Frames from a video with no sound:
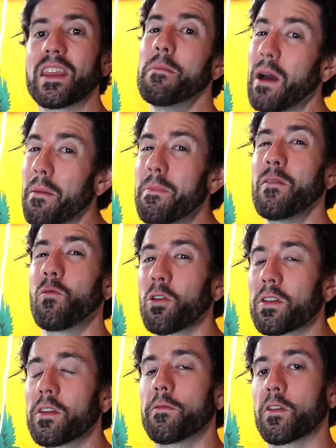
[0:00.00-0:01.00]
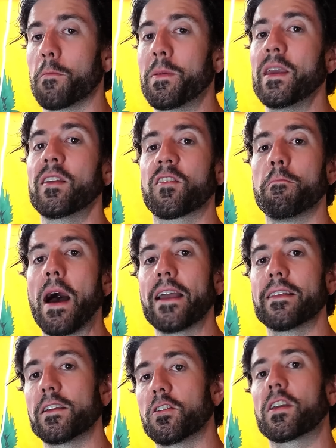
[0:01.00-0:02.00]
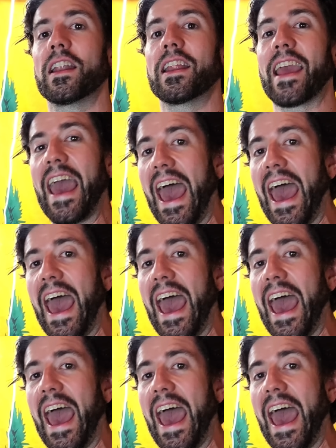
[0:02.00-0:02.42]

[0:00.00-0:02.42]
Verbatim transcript: it might be worth it for the peace of mind that you're getting